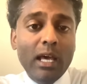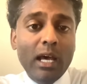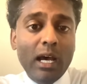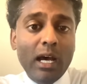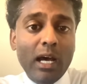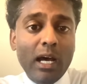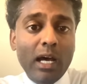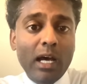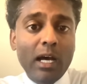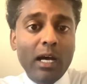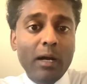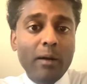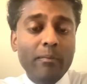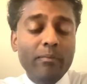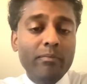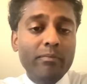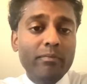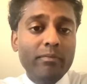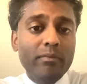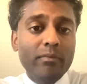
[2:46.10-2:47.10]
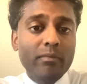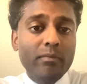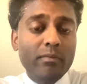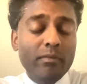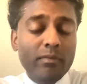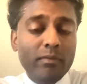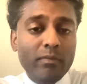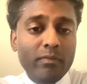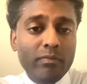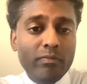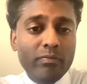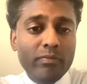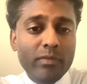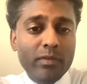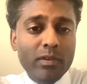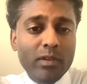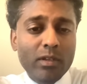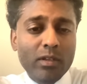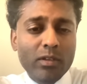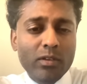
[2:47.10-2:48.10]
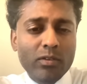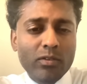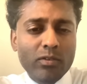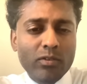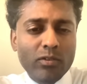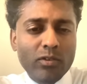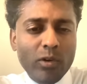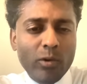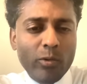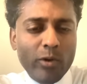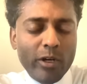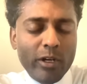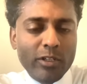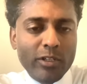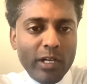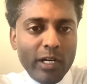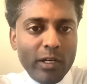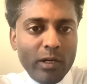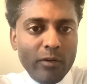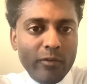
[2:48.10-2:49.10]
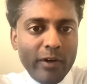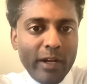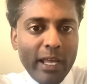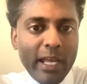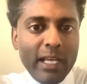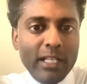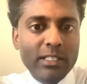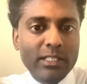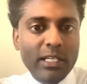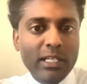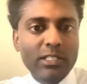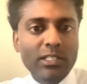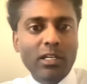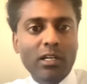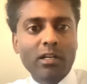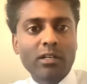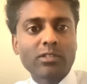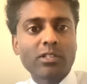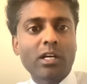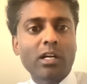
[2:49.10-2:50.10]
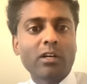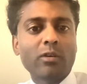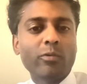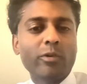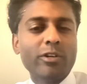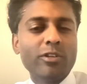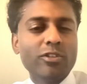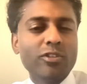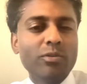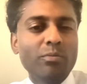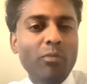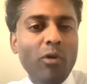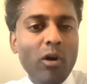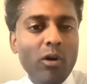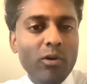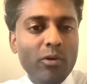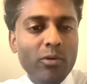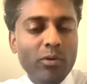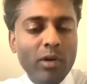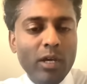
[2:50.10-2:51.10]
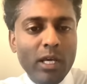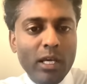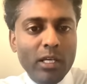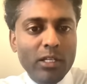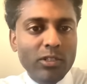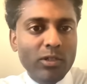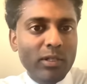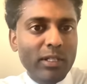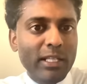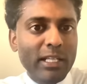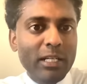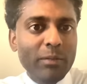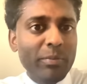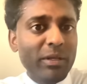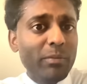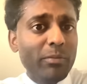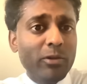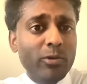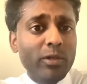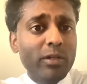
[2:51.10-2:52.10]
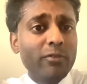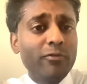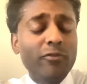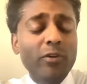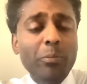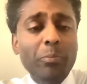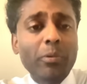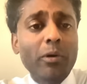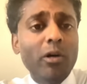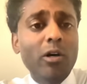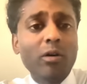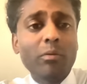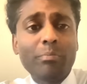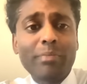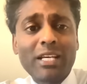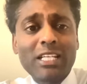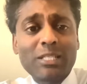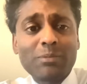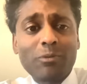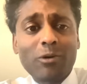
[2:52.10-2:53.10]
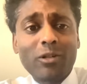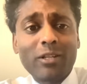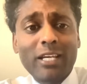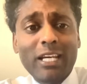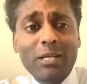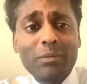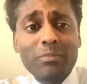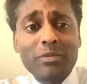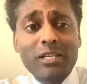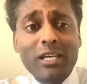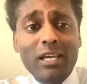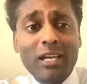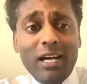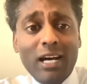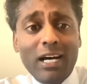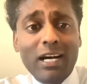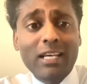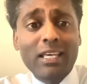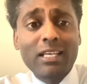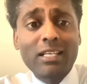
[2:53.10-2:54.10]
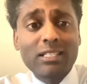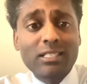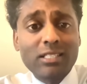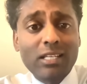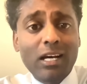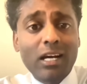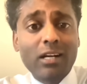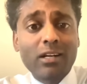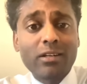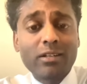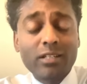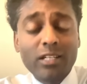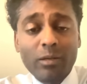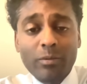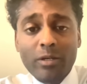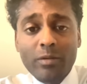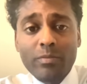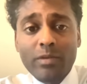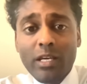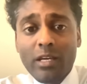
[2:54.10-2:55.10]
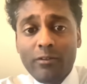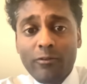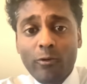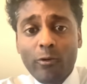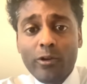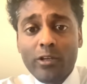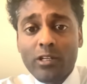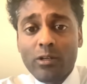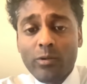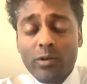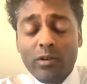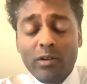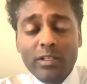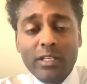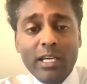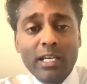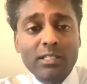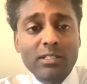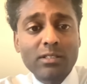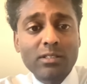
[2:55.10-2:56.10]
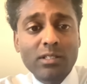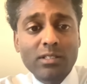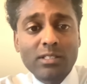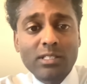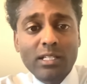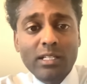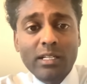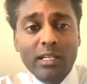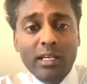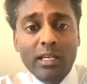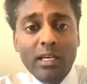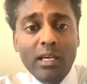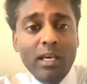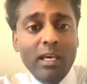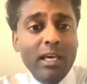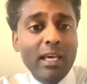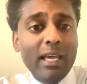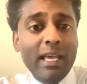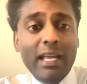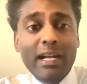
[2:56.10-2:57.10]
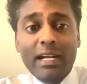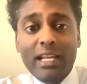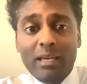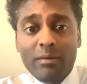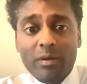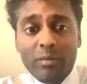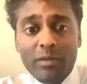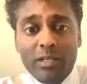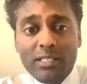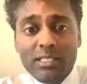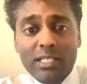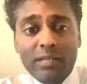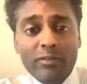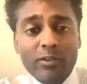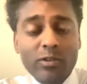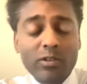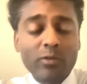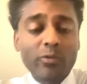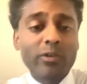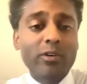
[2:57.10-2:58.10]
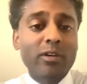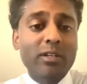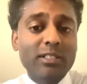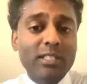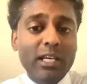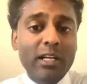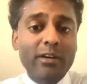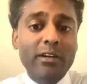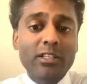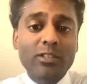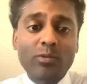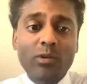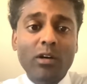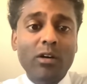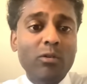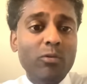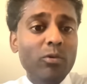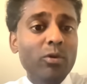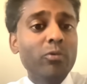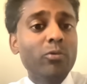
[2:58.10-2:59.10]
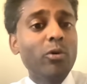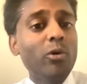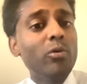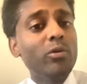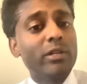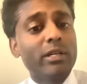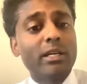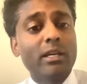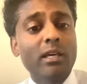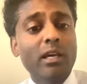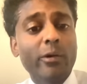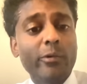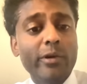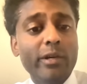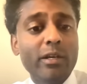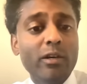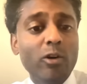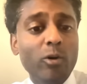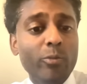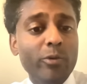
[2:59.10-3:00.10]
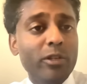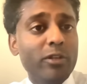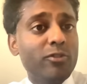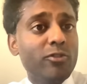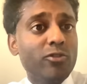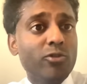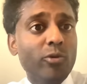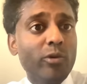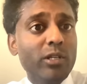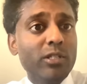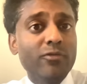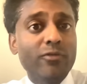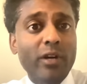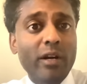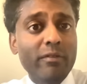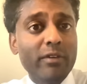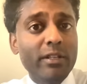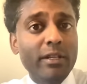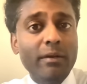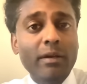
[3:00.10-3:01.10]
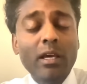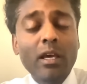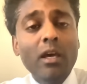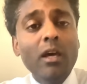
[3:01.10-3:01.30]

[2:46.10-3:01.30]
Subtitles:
So we're going to try to go for 8 state soccer winners tomorrow. So it'll be between football, baseball, NBA, hockey, soccer, WNBA, 4-unit winner on the Aces on Sunday, and an MMA 7-unit winner on Saturday as well. We're rolling, and we hope that you join us for everything.